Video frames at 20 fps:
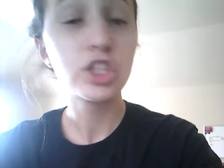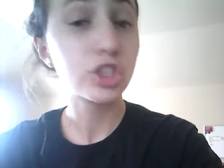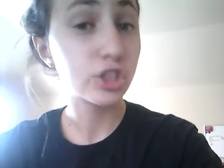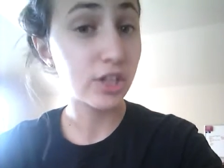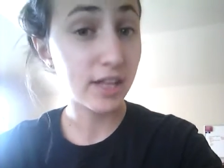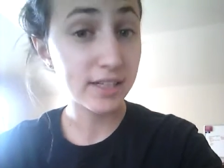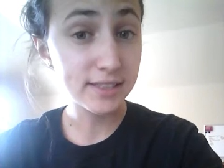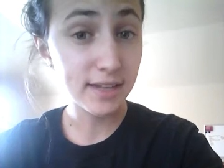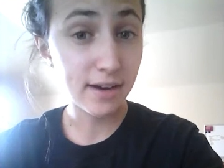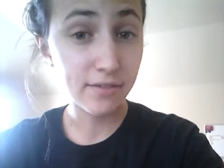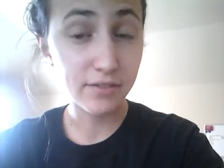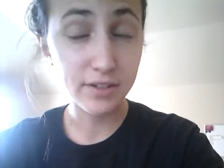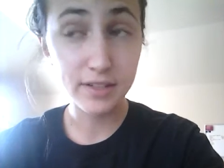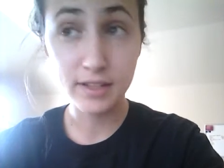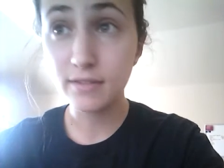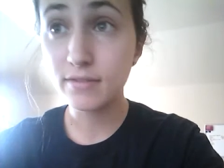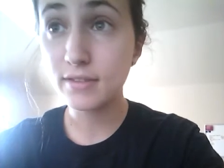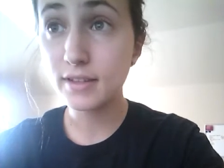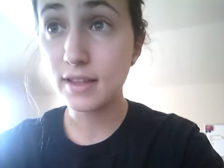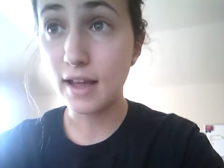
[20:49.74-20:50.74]
So that's
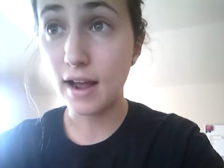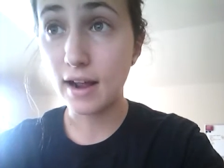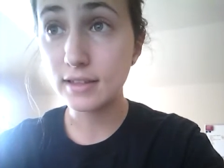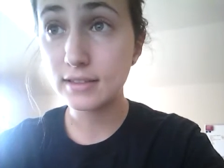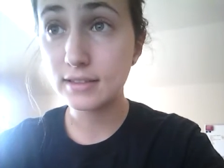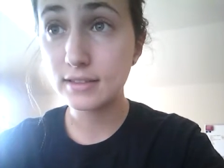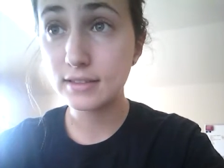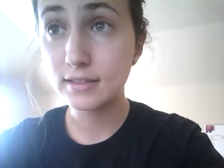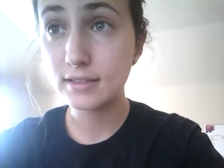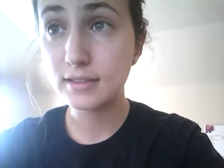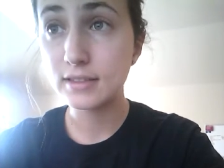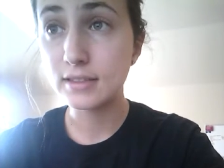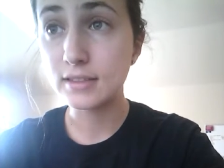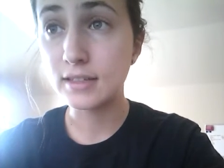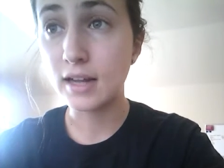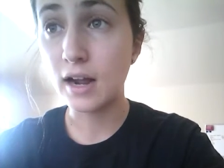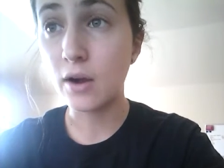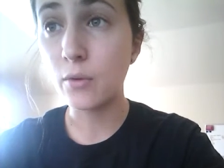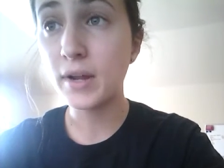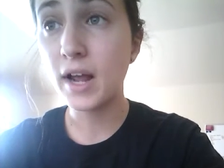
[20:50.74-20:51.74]
everything for that.
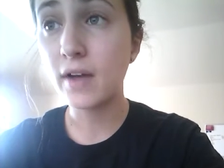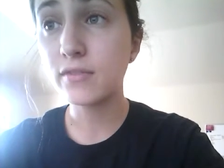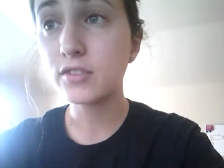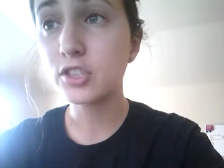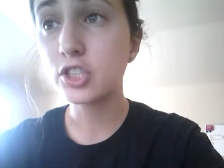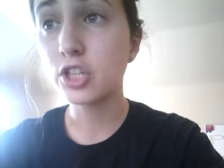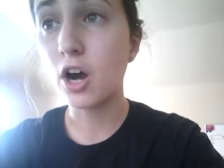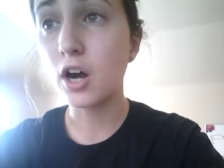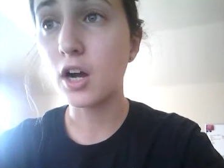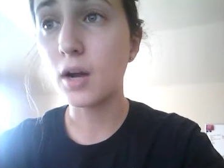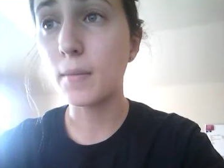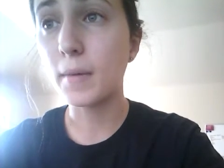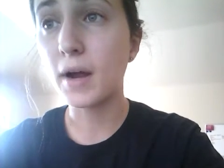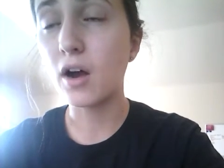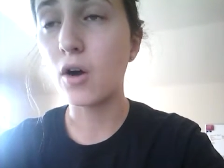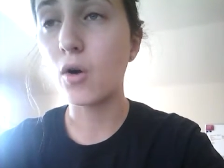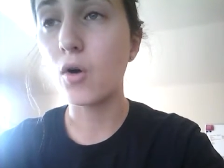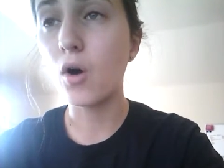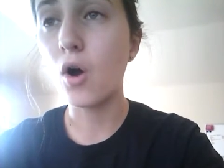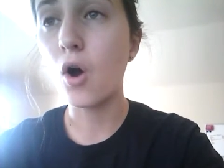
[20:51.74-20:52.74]
Now we have to talk
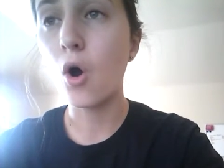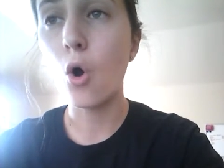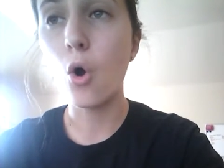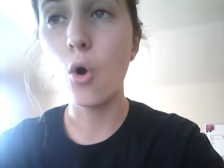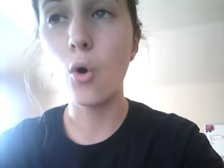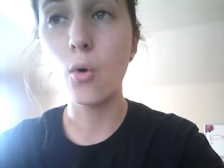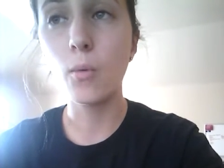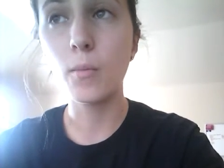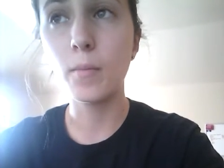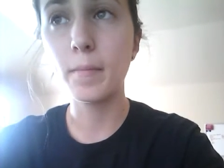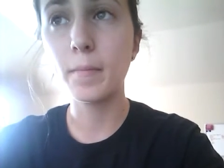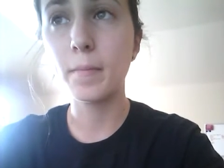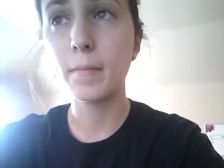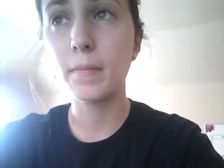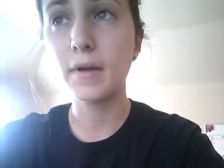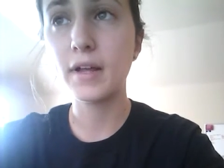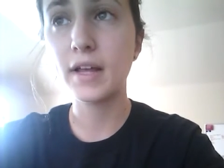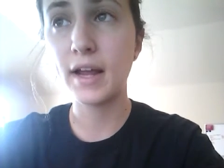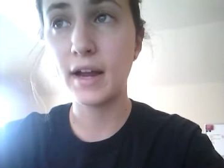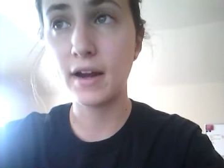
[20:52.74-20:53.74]
about home
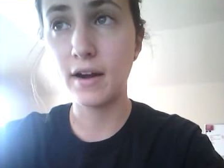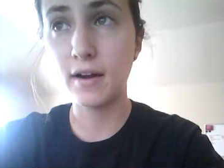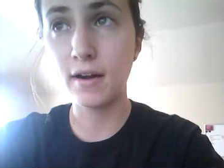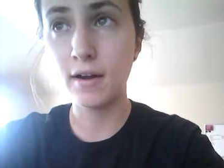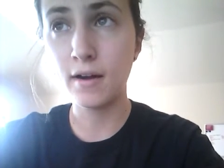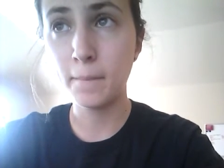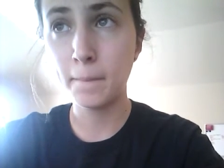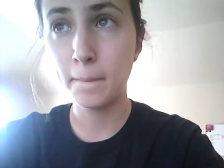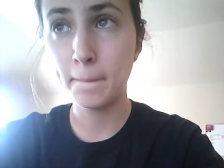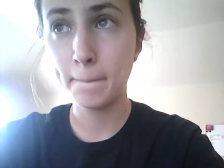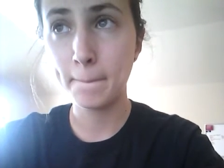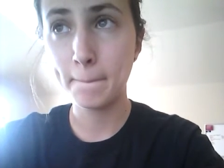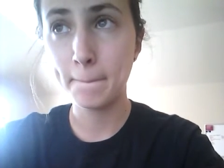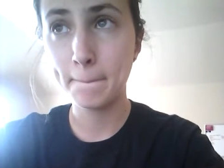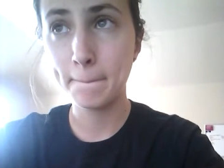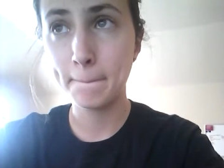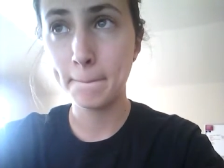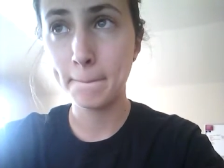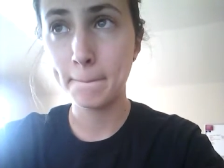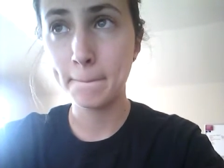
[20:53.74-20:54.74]
care,
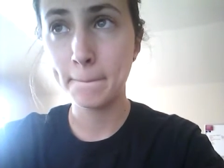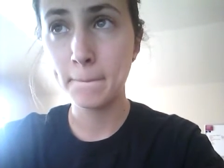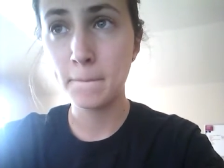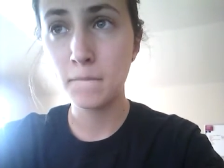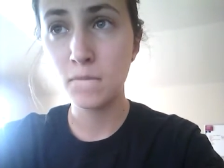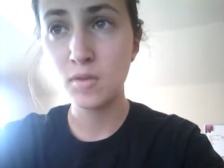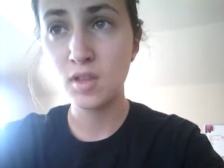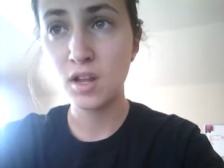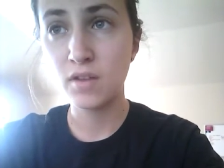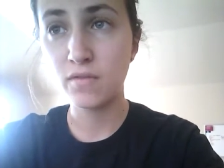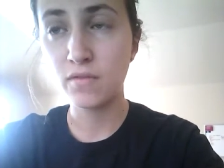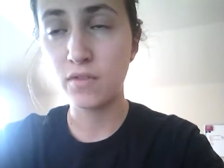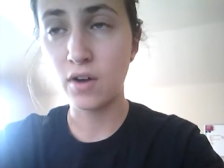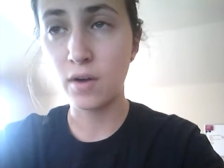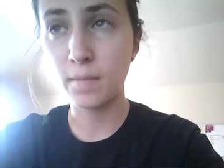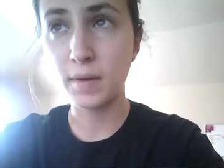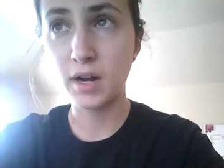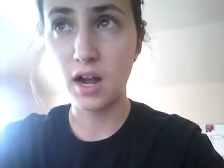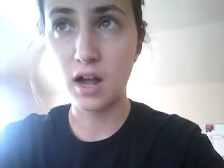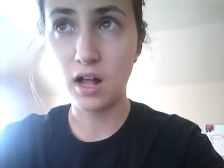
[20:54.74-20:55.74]

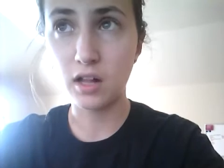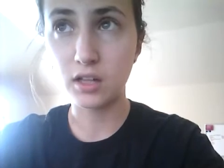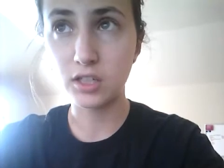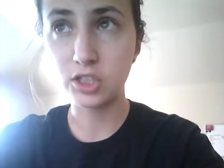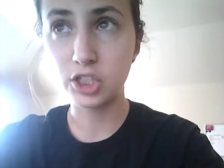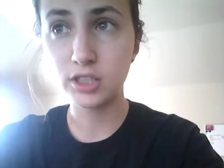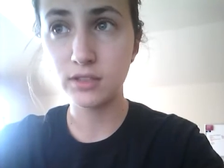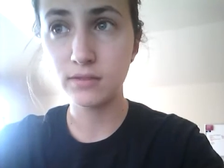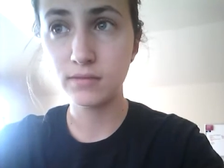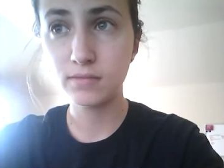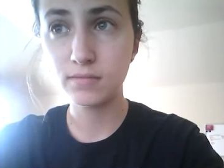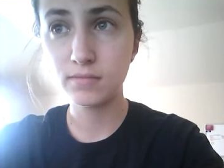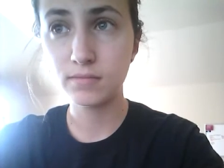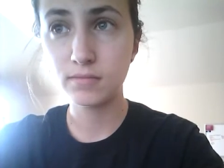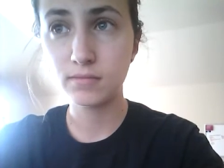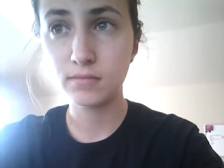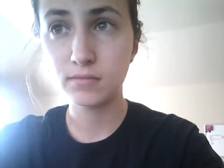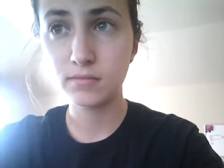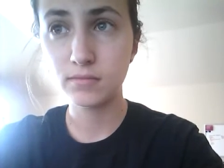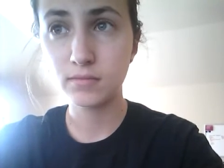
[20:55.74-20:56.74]
pharmacology,
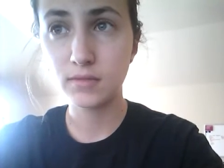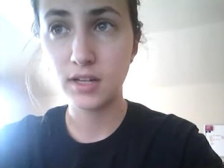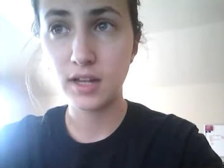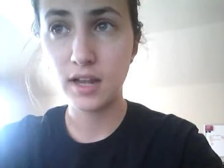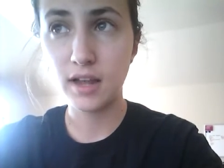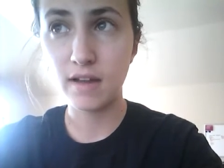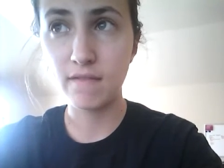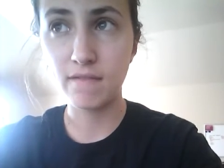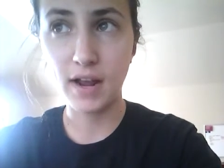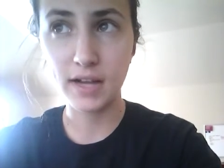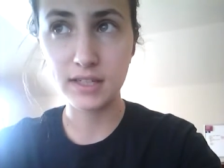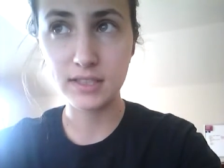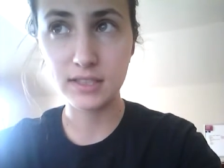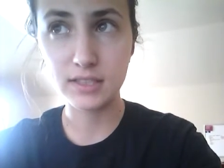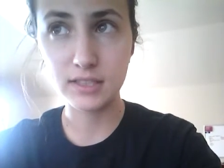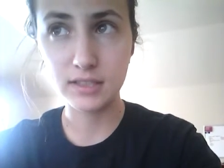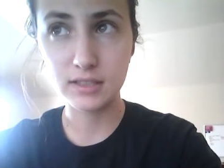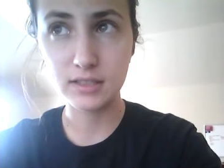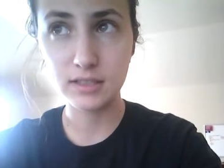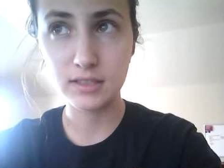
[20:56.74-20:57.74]
and
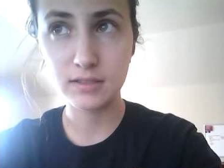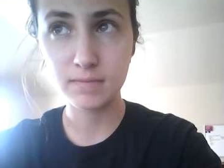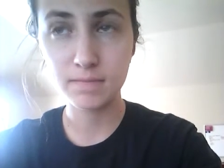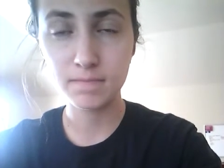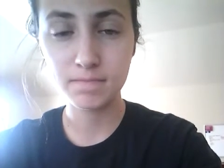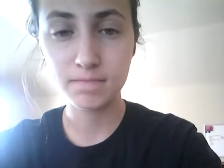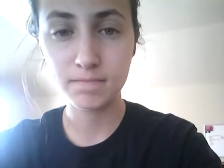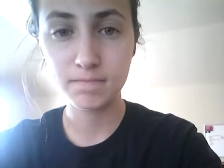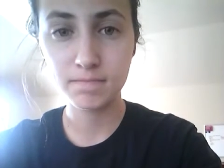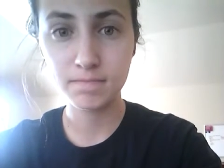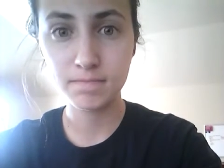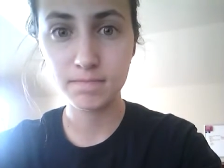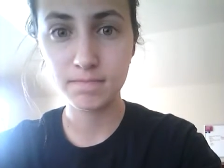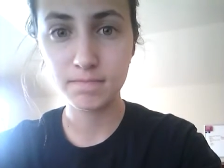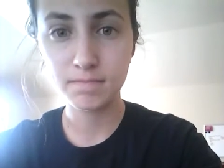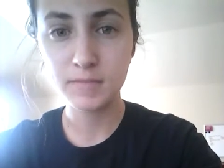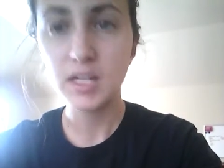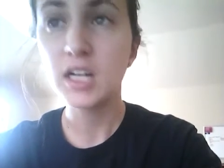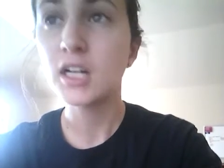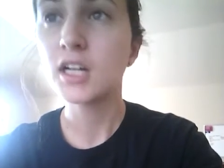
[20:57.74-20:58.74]
vaccines.
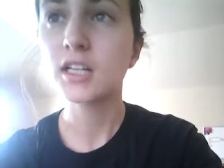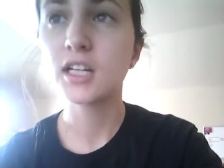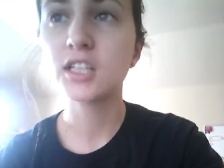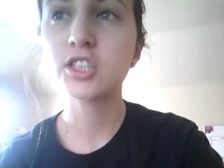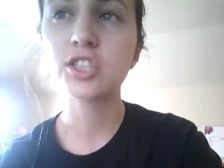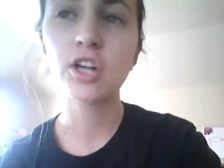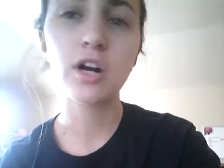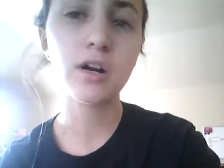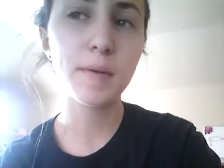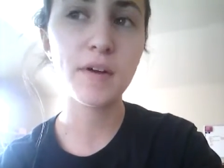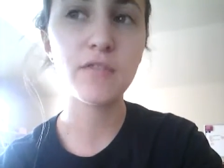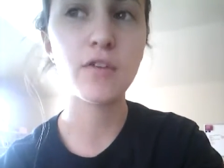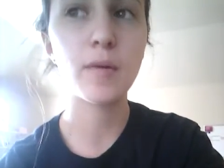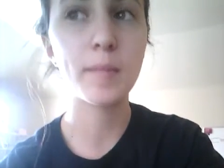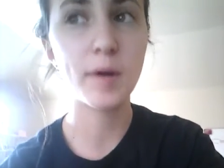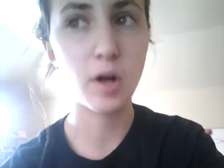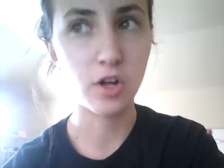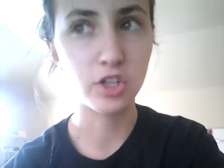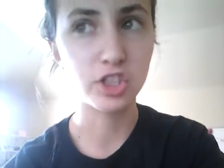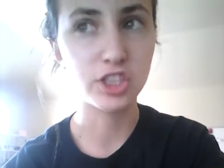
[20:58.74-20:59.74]
Let's talk about
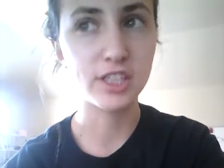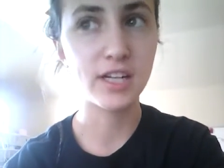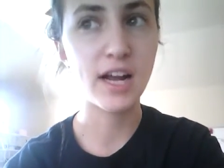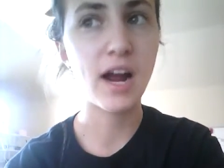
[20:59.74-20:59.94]
pharmacology.